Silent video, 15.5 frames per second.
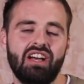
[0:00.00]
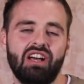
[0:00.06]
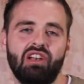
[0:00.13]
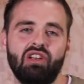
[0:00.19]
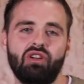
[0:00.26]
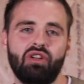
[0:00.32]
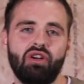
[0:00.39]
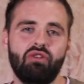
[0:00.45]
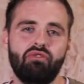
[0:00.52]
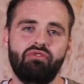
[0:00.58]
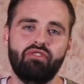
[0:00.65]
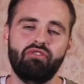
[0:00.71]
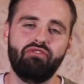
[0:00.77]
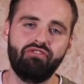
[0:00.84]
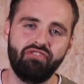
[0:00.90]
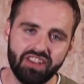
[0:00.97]
a lot of
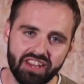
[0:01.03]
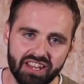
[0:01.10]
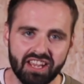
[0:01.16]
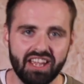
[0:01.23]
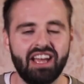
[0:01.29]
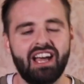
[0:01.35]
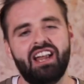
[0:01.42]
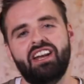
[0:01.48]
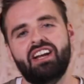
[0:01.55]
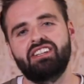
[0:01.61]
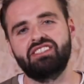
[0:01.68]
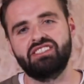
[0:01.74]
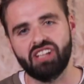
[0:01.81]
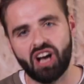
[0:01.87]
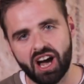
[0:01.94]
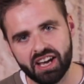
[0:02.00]
fear and
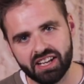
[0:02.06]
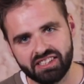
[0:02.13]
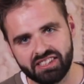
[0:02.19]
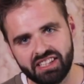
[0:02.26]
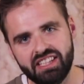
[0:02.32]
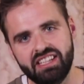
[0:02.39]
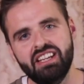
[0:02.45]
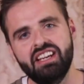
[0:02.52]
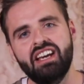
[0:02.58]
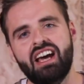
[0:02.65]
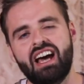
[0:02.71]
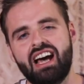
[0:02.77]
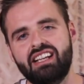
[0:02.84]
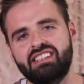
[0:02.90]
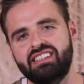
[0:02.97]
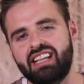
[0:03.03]
anxiety
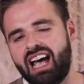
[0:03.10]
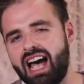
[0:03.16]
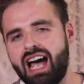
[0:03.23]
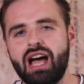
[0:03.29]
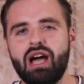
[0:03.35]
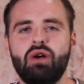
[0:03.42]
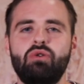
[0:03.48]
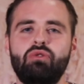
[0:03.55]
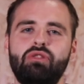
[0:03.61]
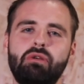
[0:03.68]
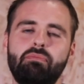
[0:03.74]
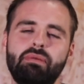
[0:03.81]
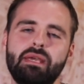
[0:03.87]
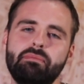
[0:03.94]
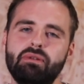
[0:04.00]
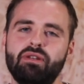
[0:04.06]
as how the
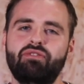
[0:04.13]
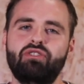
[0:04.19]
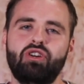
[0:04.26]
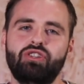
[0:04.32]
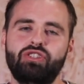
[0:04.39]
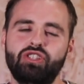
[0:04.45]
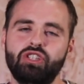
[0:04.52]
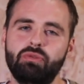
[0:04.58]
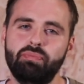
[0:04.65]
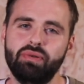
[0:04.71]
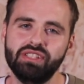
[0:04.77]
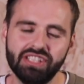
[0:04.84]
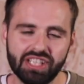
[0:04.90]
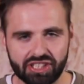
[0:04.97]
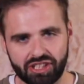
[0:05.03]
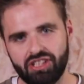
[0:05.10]
people of God should
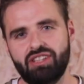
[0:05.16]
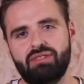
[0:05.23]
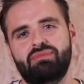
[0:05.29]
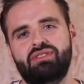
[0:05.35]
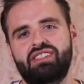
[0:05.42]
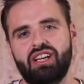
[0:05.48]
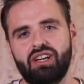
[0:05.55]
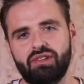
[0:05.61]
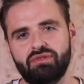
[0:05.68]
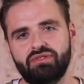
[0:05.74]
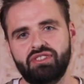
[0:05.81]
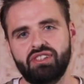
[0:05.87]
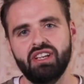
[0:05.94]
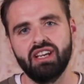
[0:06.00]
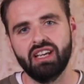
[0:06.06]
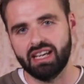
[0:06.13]
position
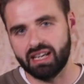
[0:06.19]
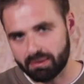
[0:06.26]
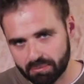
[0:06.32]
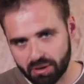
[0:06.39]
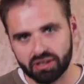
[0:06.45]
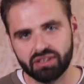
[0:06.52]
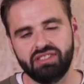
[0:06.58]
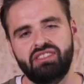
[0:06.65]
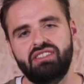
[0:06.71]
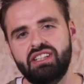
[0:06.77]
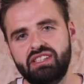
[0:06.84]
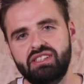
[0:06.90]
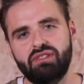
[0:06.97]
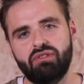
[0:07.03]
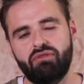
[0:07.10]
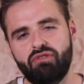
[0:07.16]
themselves amongst
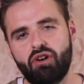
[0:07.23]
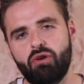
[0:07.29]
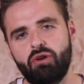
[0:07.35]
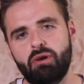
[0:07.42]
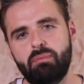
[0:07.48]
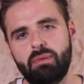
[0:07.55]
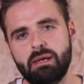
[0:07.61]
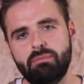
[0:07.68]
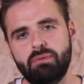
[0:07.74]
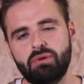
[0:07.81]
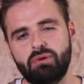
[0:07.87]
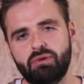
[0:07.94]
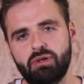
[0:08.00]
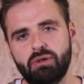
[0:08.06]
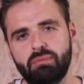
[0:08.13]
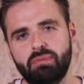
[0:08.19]
this foreign people
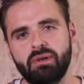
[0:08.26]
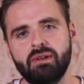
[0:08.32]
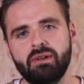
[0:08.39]
group.